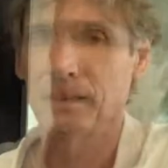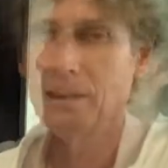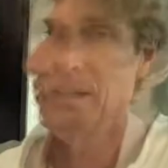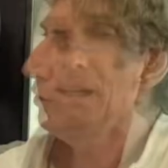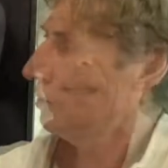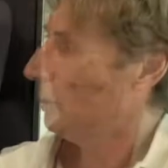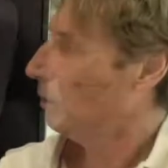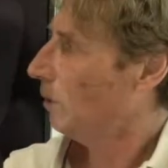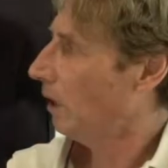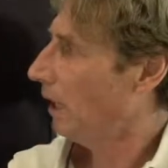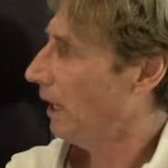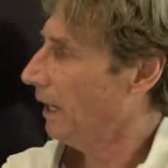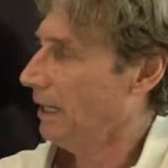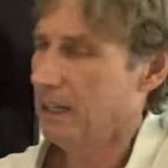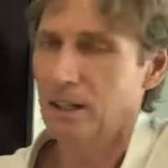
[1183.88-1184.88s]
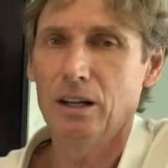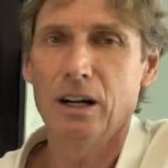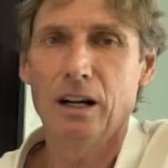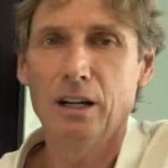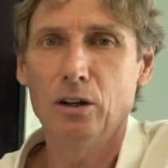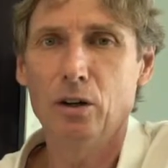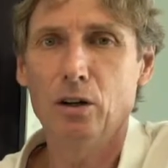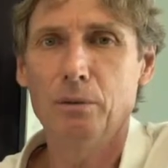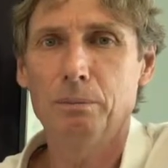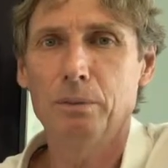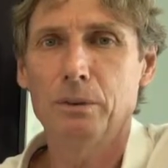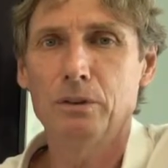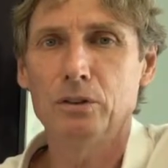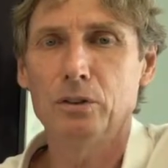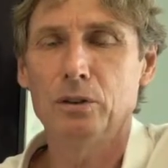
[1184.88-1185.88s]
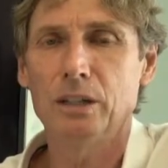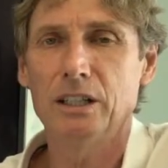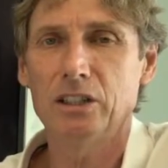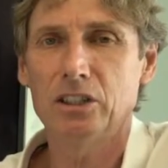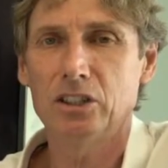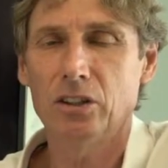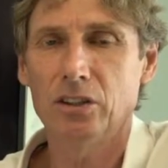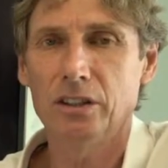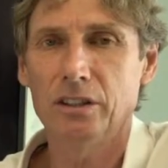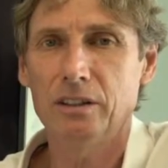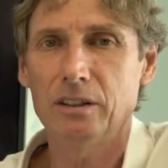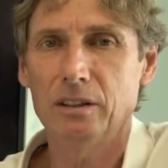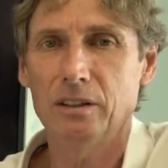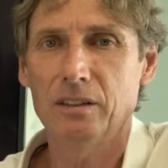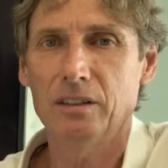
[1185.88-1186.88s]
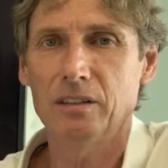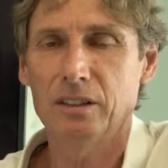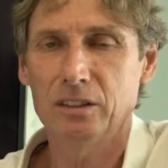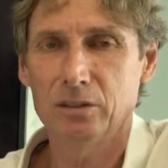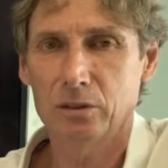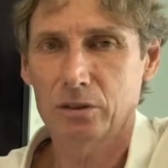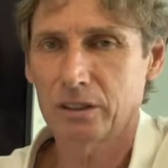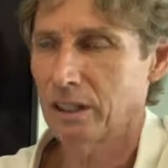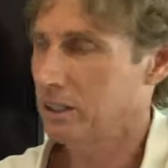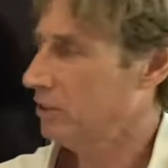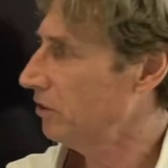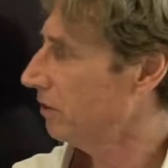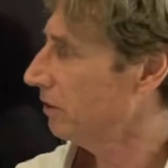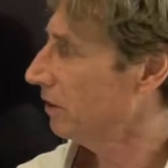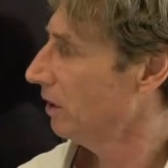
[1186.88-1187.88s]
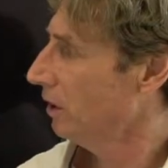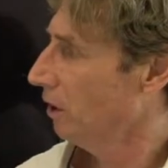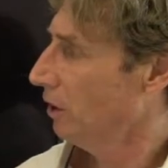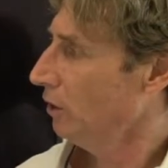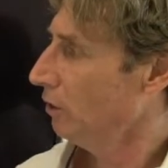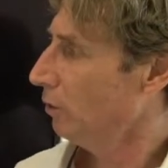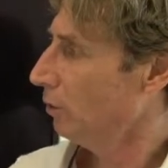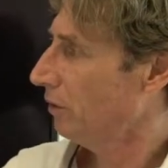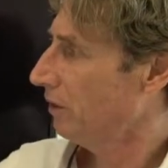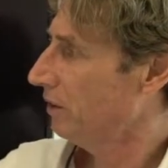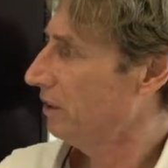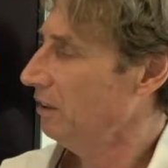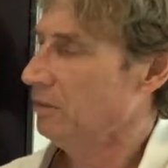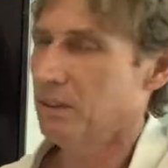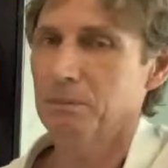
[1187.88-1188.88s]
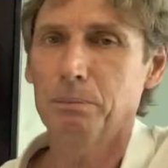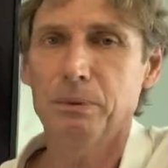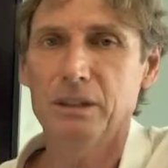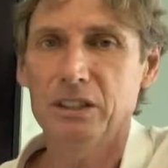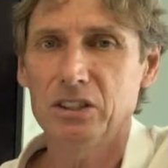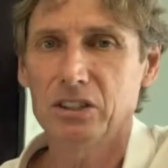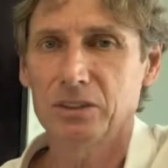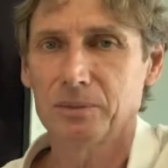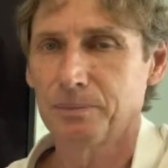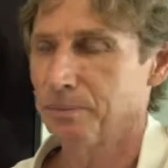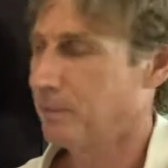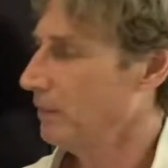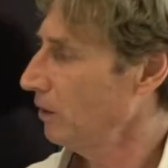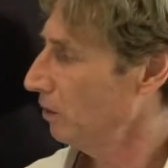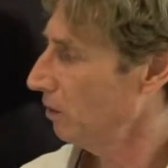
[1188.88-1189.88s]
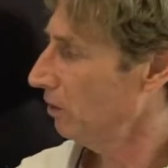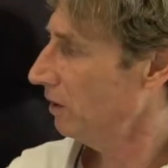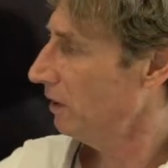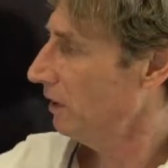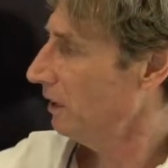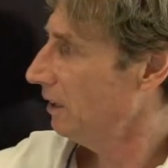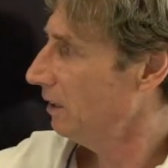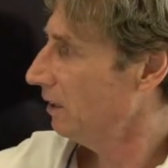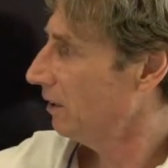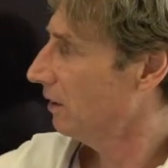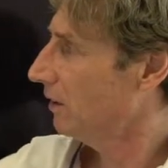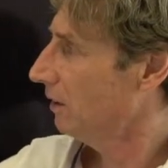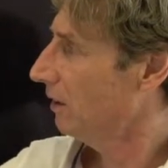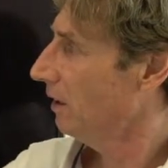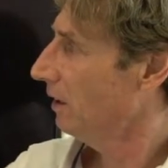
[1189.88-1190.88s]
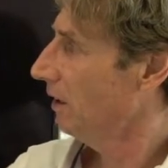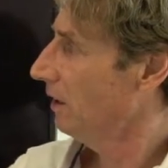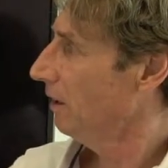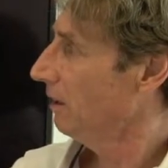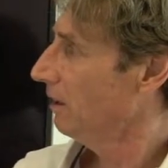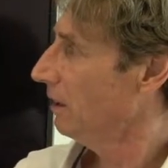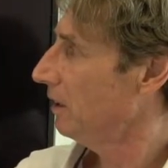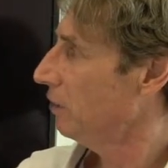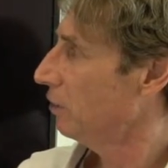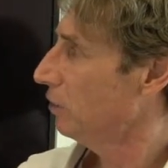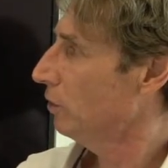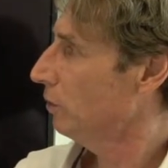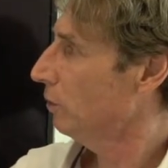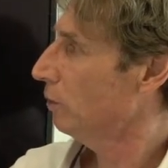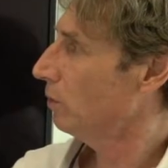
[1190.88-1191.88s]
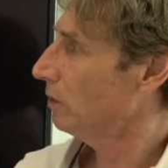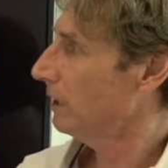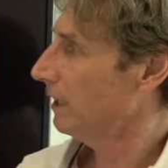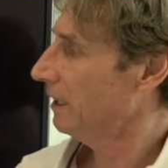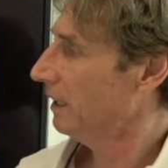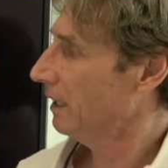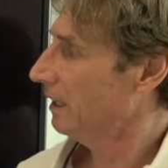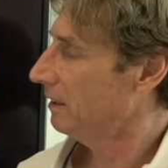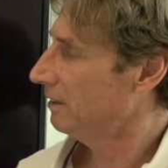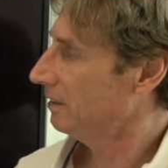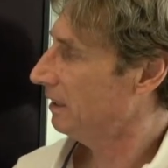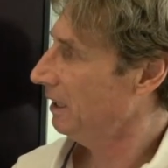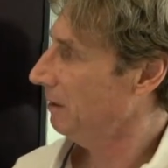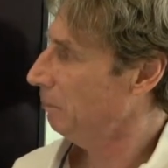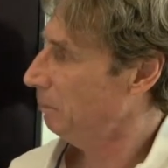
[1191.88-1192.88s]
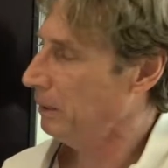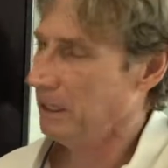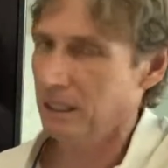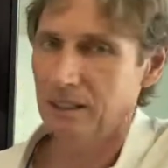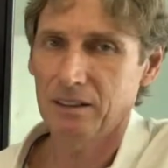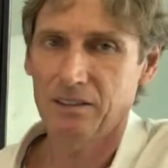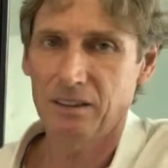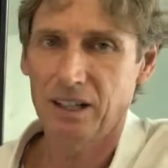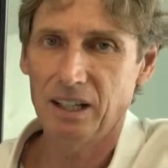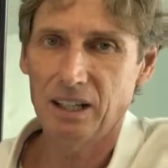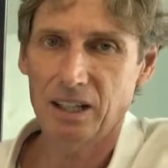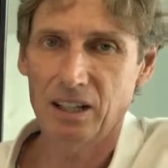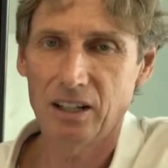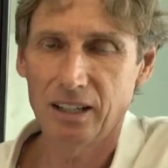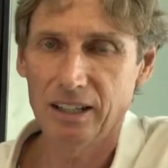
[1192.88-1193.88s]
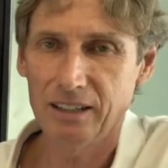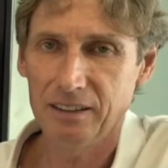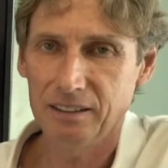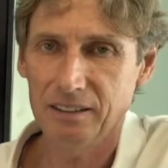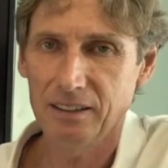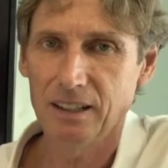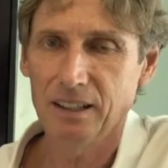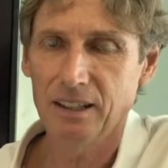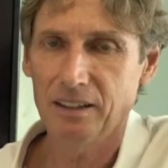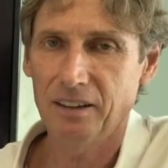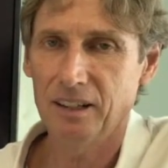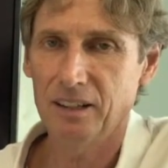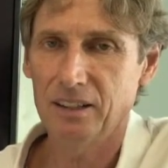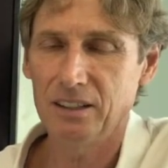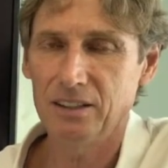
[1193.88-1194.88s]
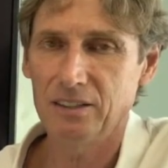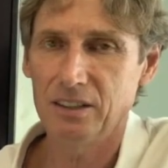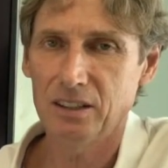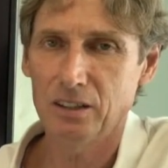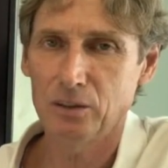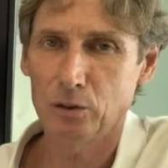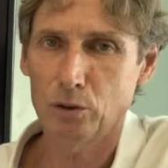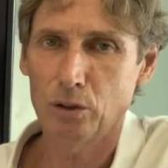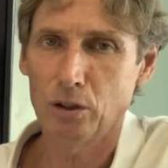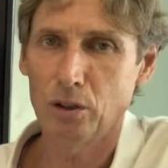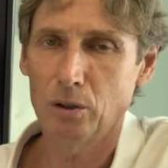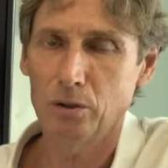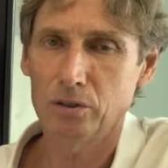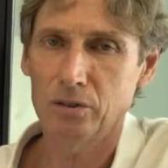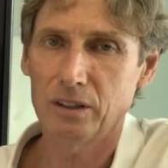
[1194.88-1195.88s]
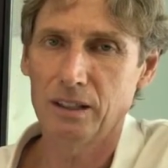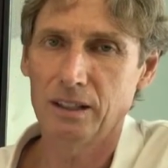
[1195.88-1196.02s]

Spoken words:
So I hope you enjoyed this introduction to the SIEWERT bridge. You see here the screw canals in PEEK. They are clean, they are easy to close.